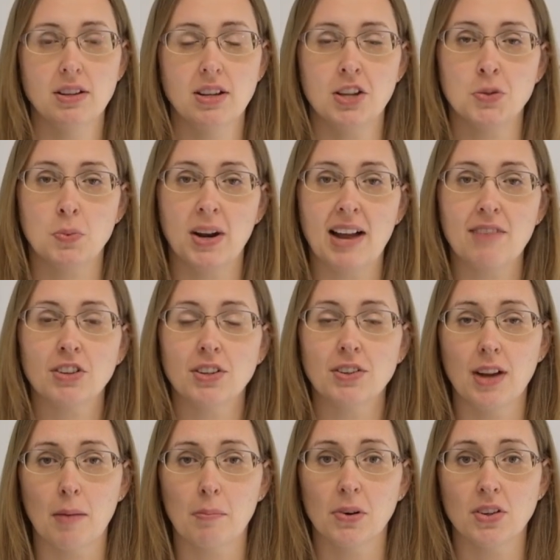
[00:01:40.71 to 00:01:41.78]
It's whatever
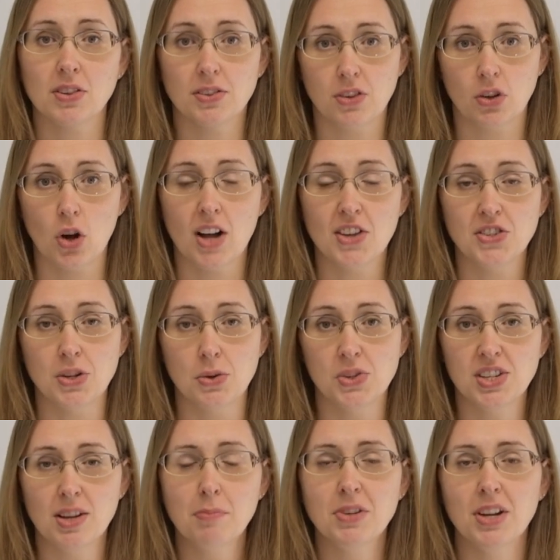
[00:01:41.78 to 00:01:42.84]
number caused you
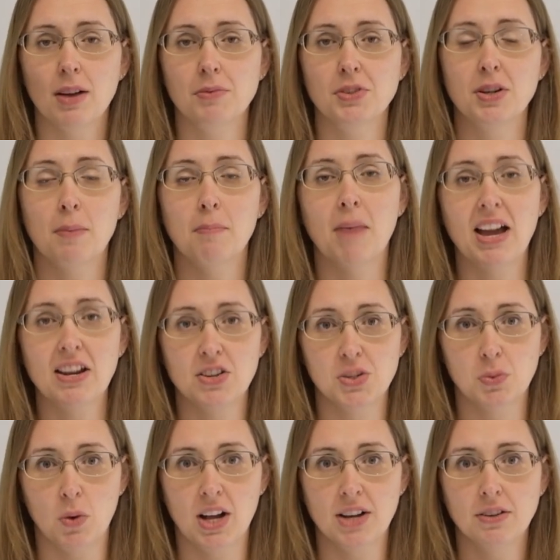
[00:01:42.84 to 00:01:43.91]
symptoms minus
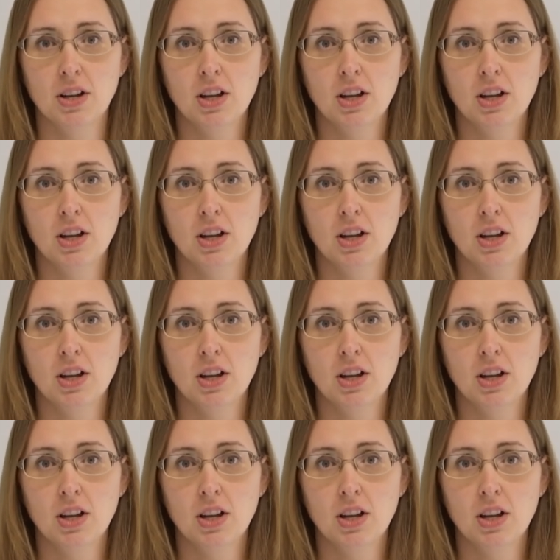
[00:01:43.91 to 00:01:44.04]
one.